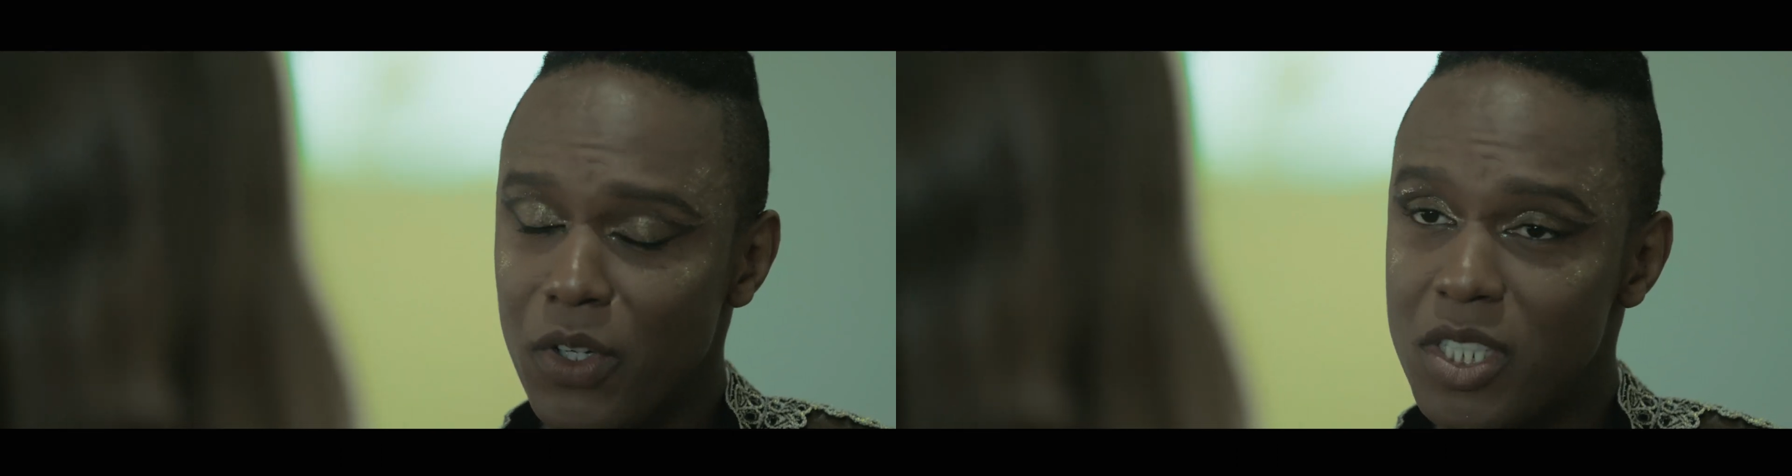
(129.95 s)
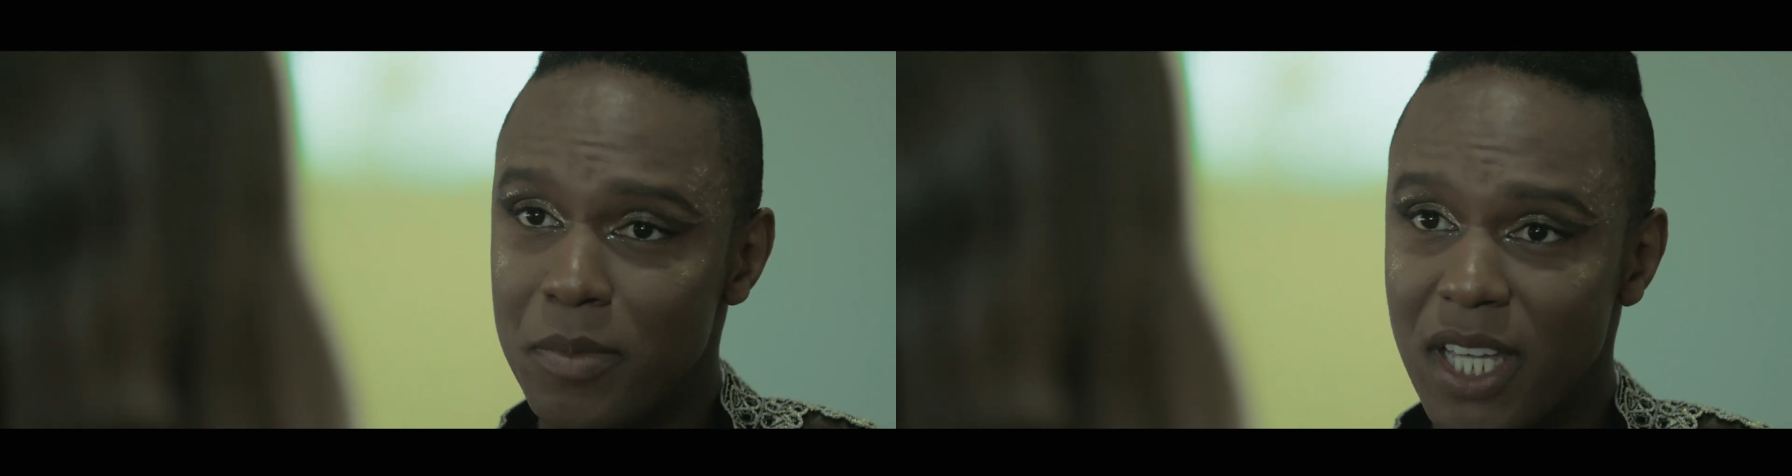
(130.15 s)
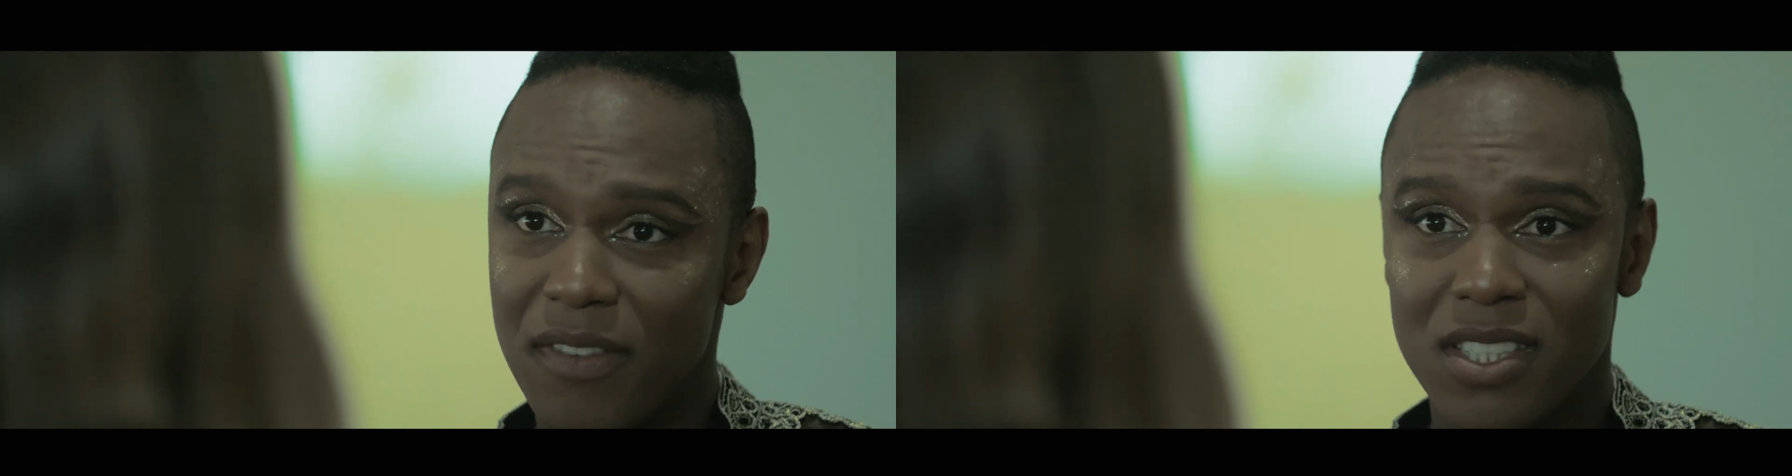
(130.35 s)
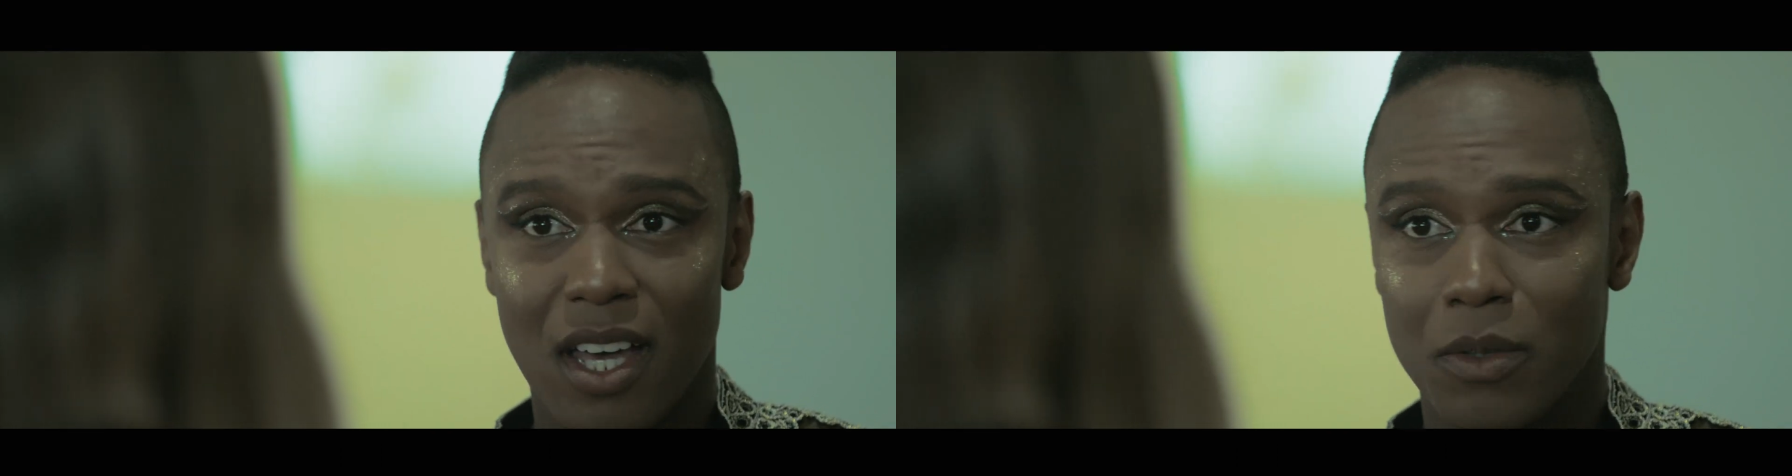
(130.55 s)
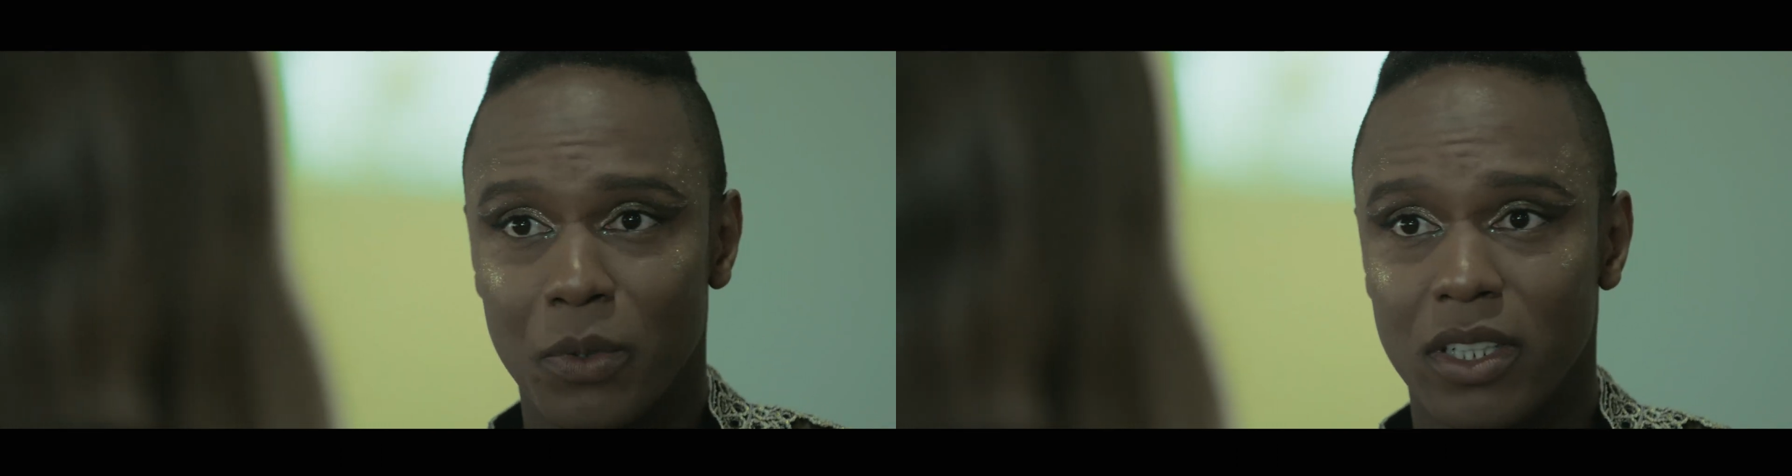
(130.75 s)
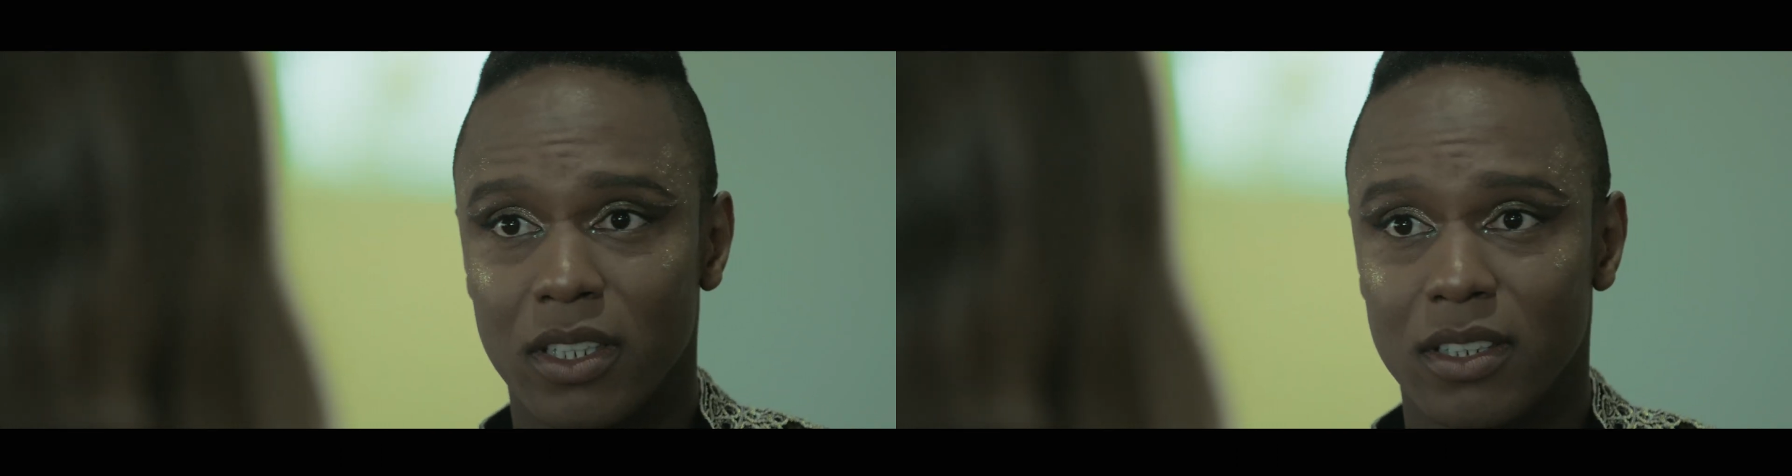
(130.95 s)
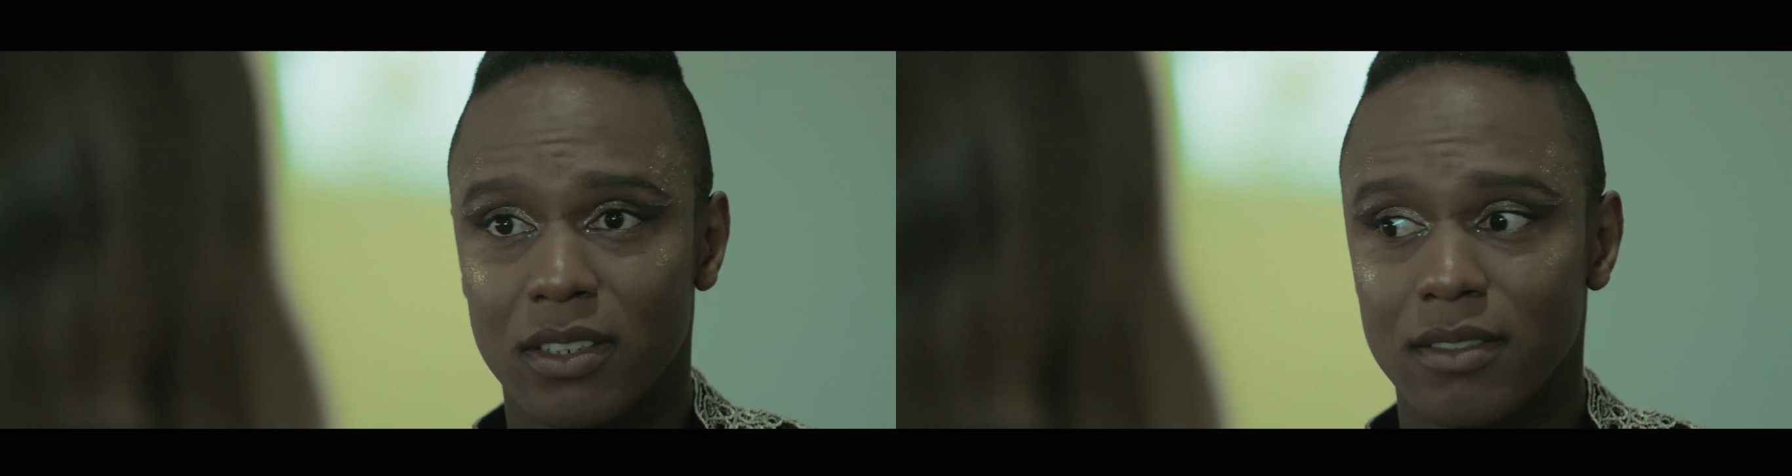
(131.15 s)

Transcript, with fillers: a GBF is hard work.